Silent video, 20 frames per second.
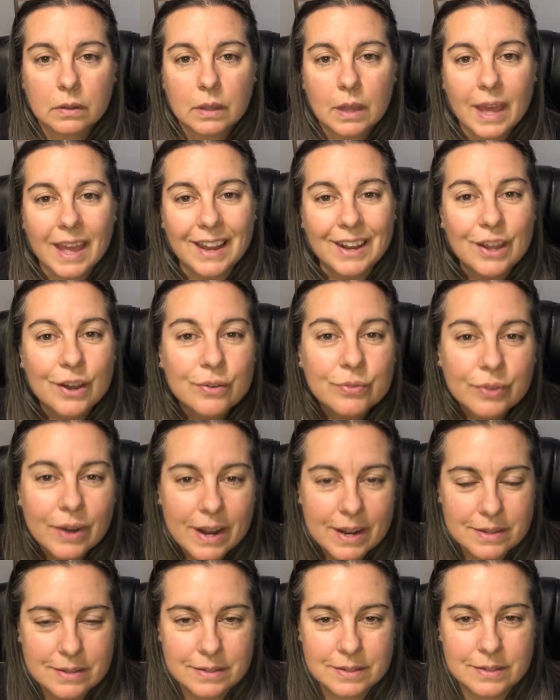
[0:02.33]
Hello
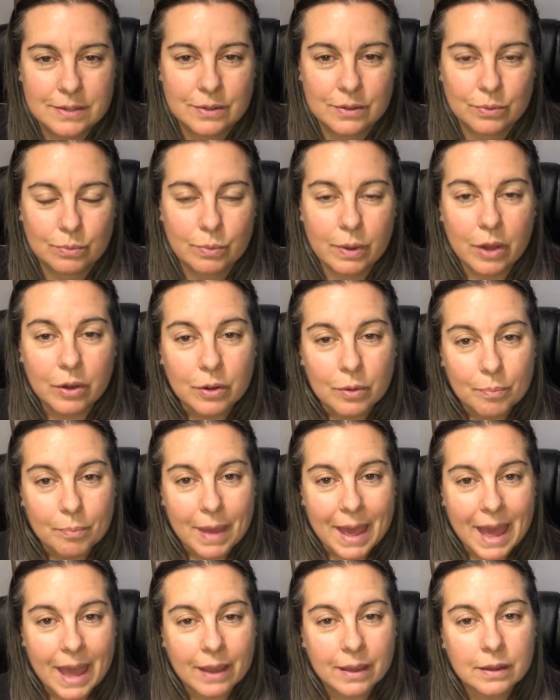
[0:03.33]
friends, welcome
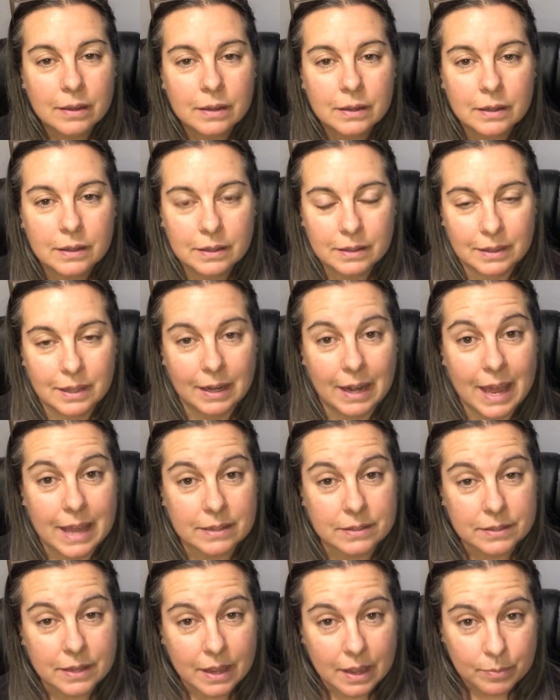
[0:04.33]
back. The
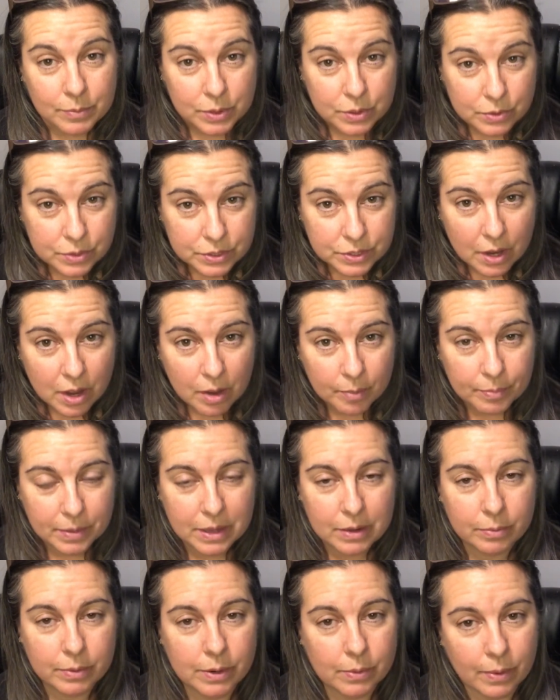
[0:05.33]
last time you saw me,
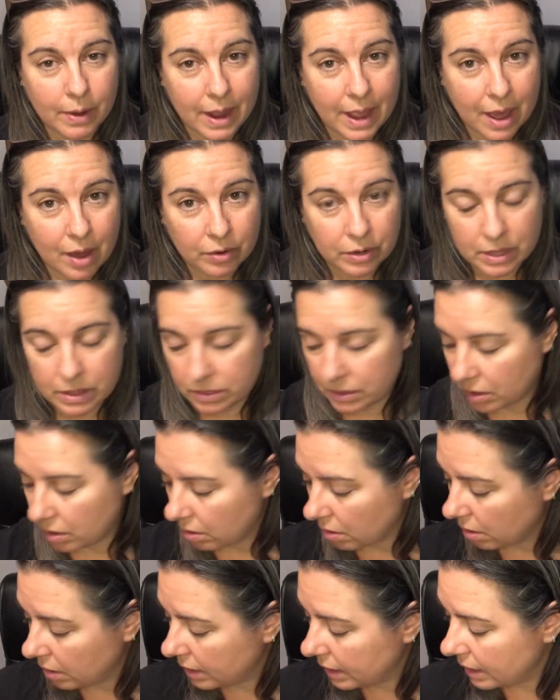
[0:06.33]
we were out in the
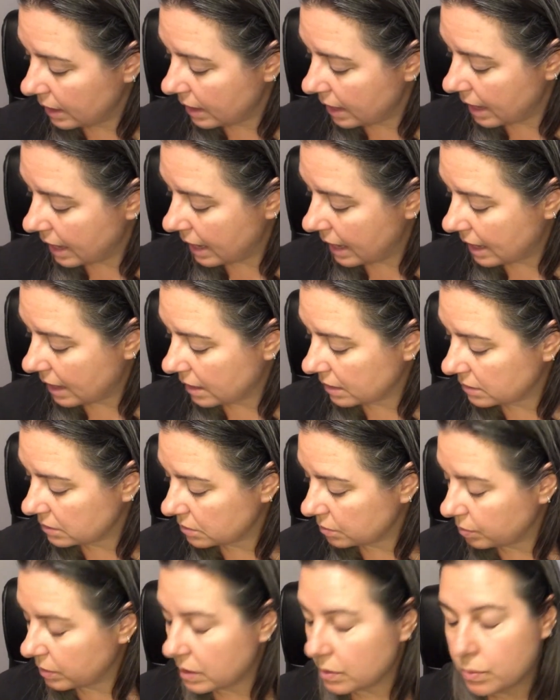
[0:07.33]
garden and
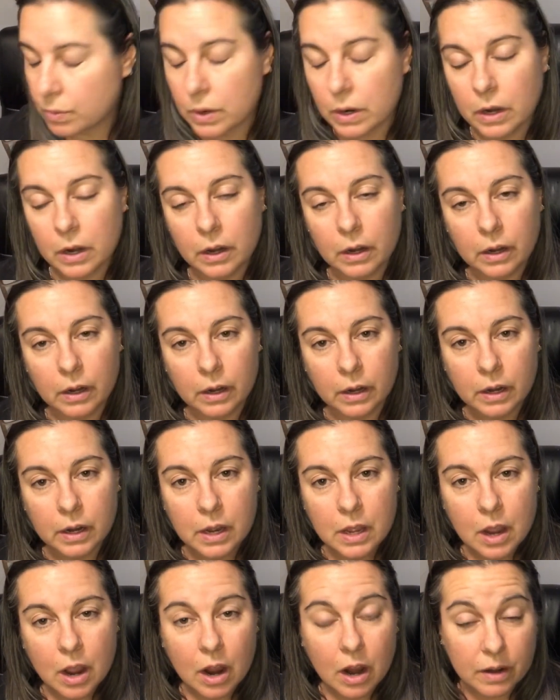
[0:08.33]
we were
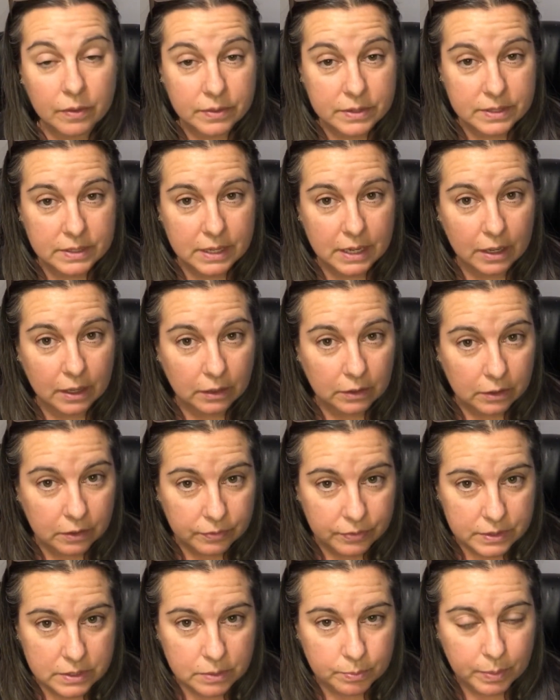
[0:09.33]
harvesting a
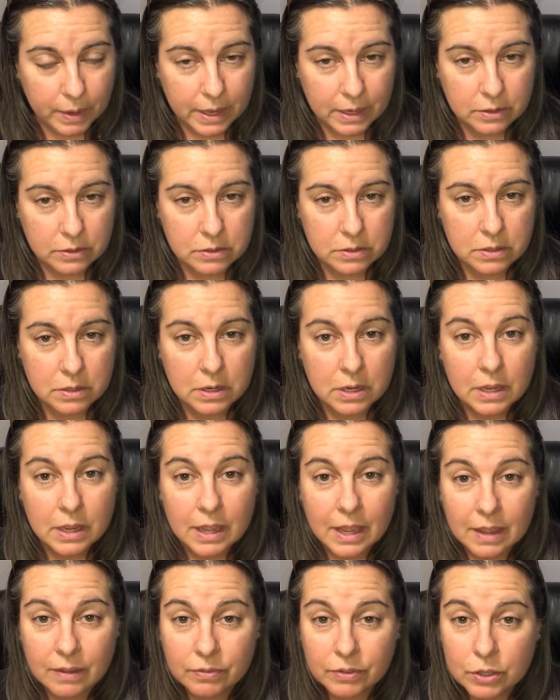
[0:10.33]
loofah sponge.
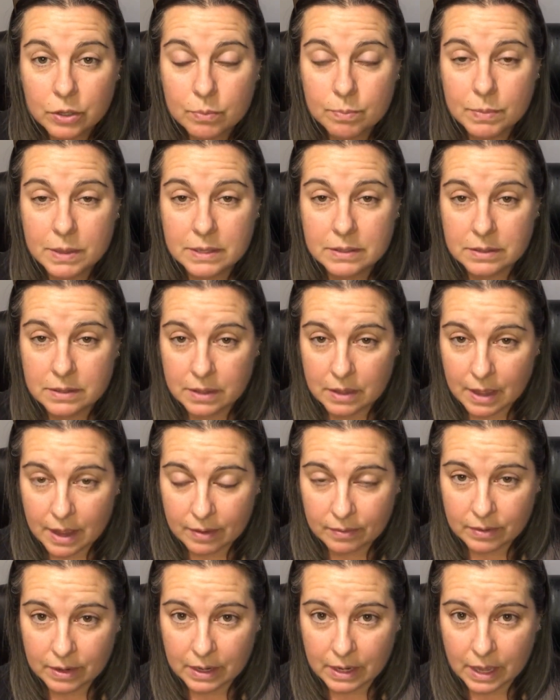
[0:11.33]
If you missed that
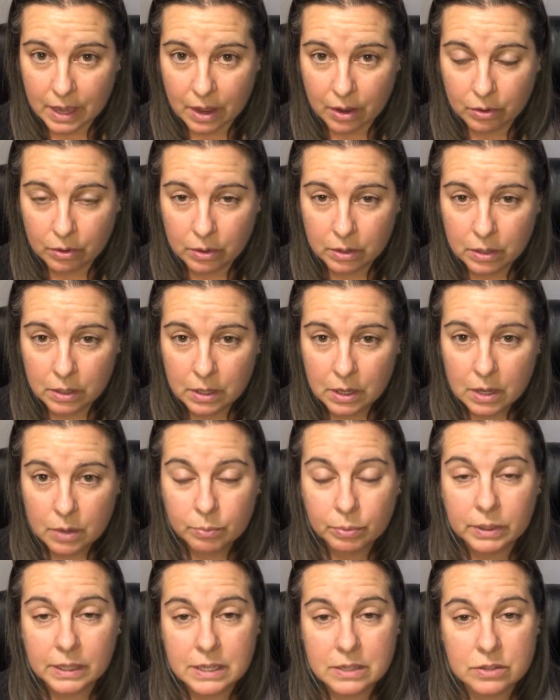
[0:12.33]
video,
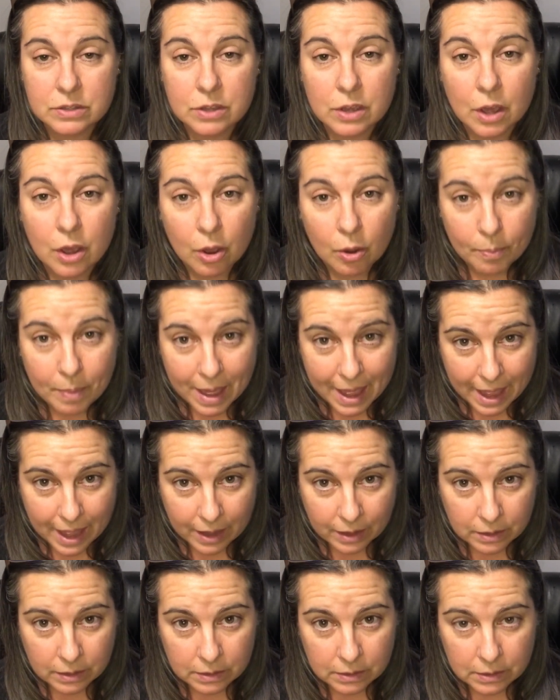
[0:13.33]
please go
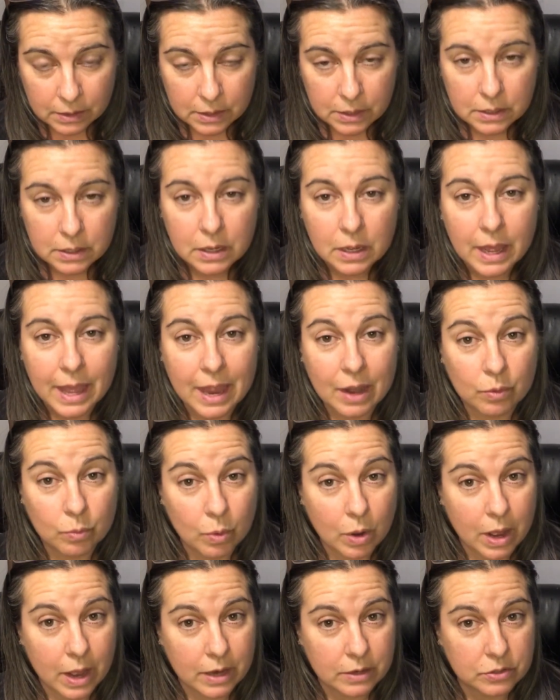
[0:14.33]
back and
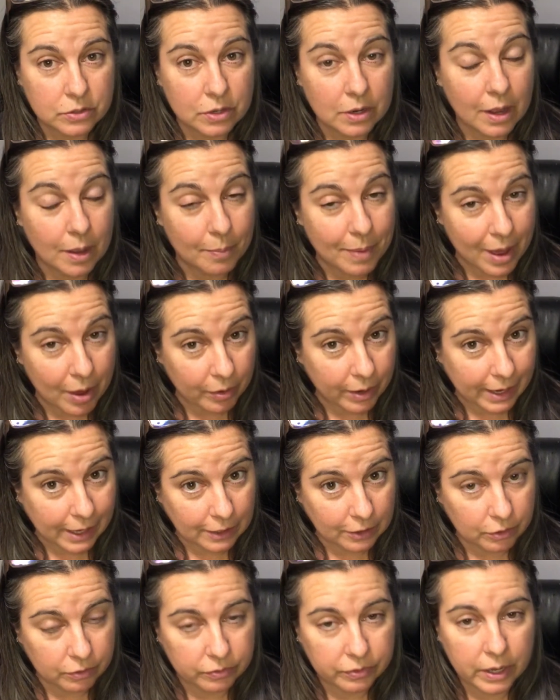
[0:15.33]
watch About a
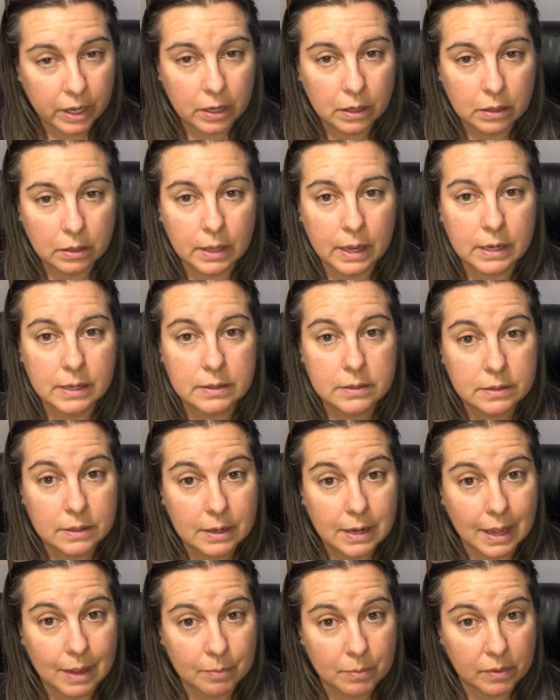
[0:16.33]
Loofah. That is the
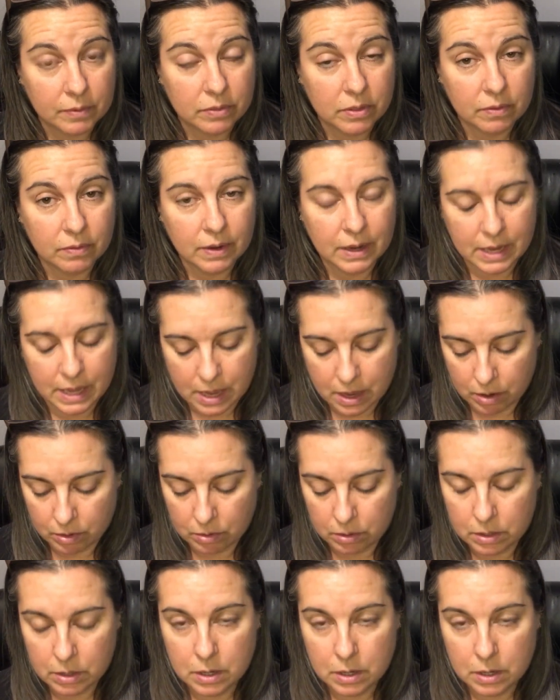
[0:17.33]
name of the video.